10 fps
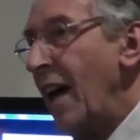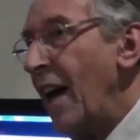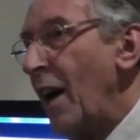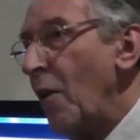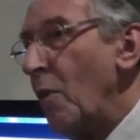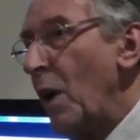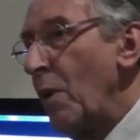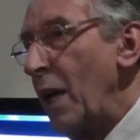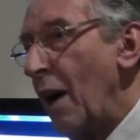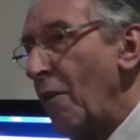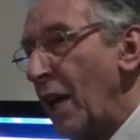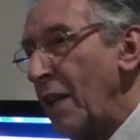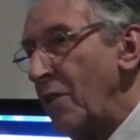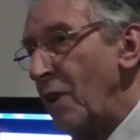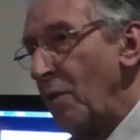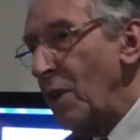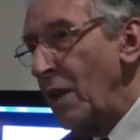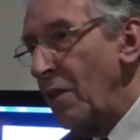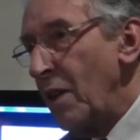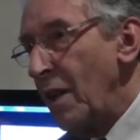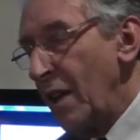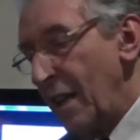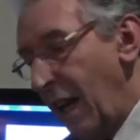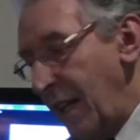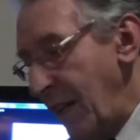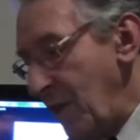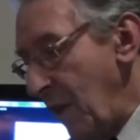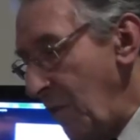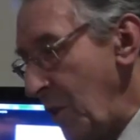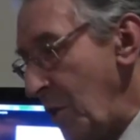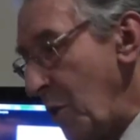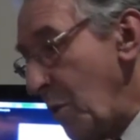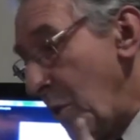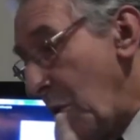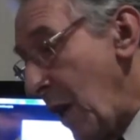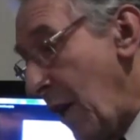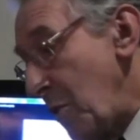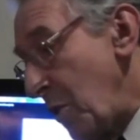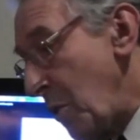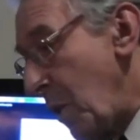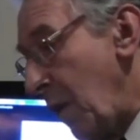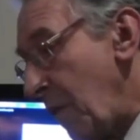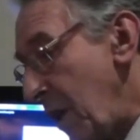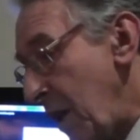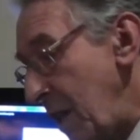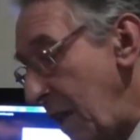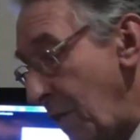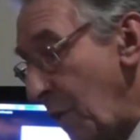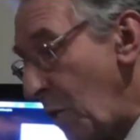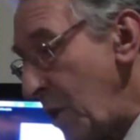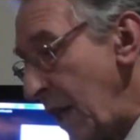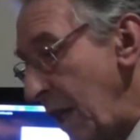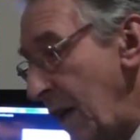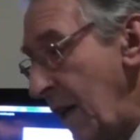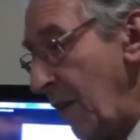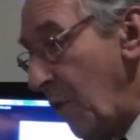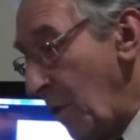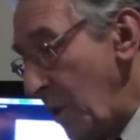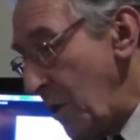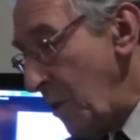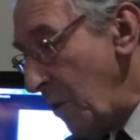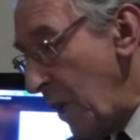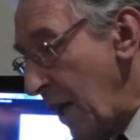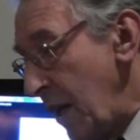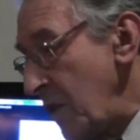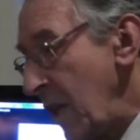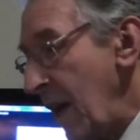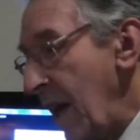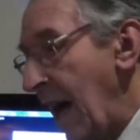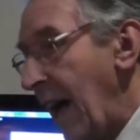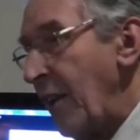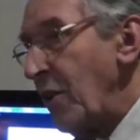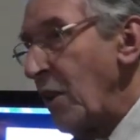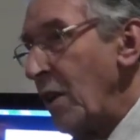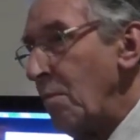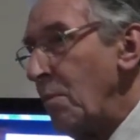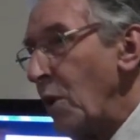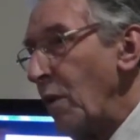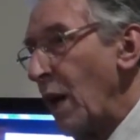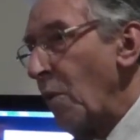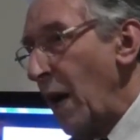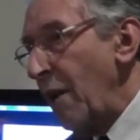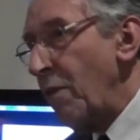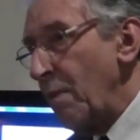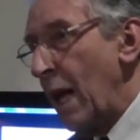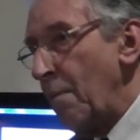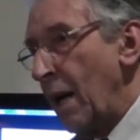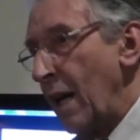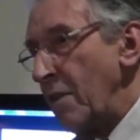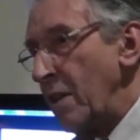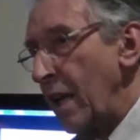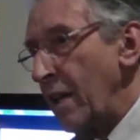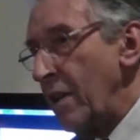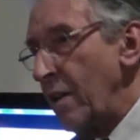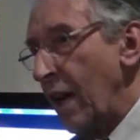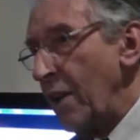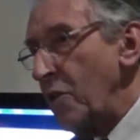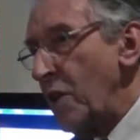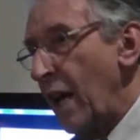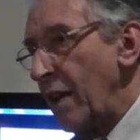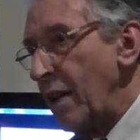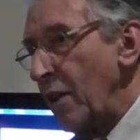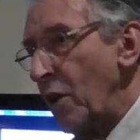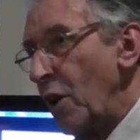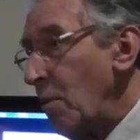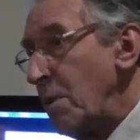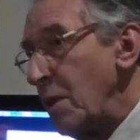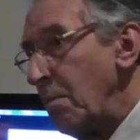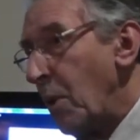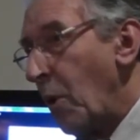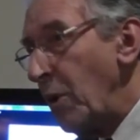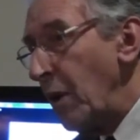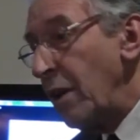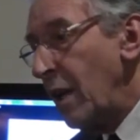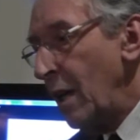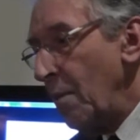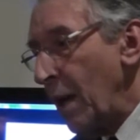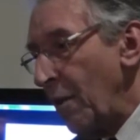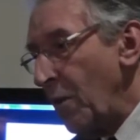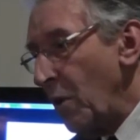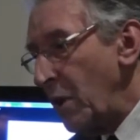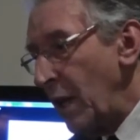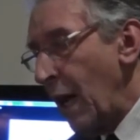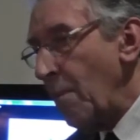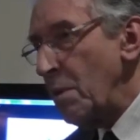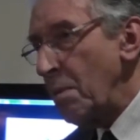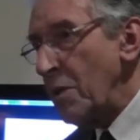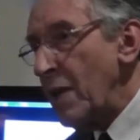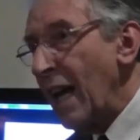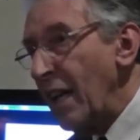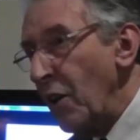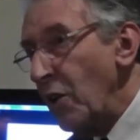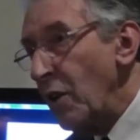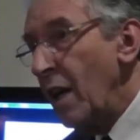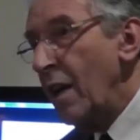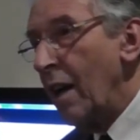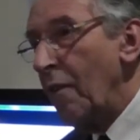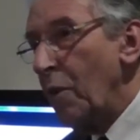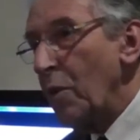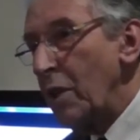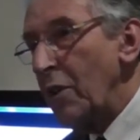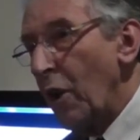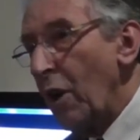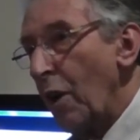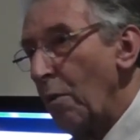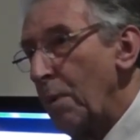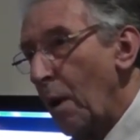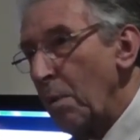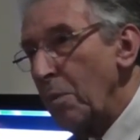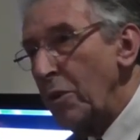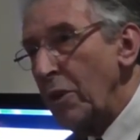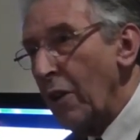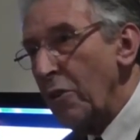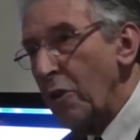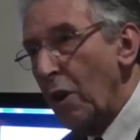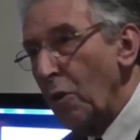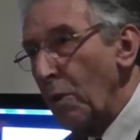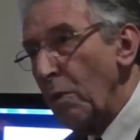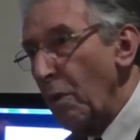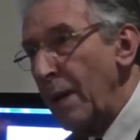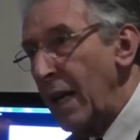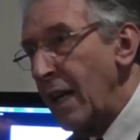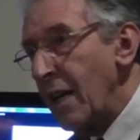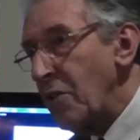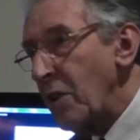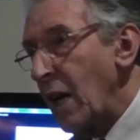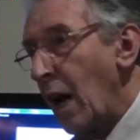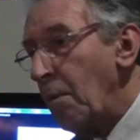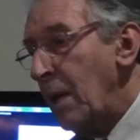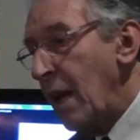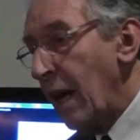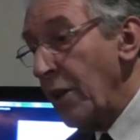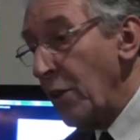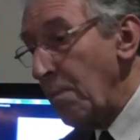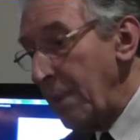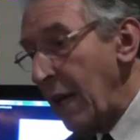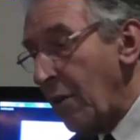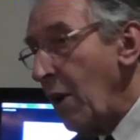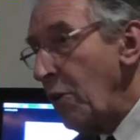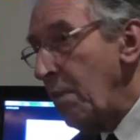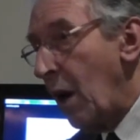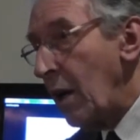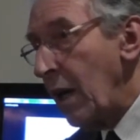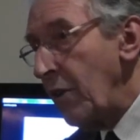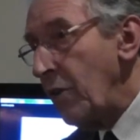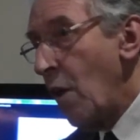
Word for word: Uh, where are we now? 17, 1972, 2012, 13, 14, 42 years. And moving away from that mindset to the understanding that Europe is important but unfortunately it happens to be stagnant. Unfortunately, it's got a lot of problems it's going to struggle with for many years to come. And the big growth markets,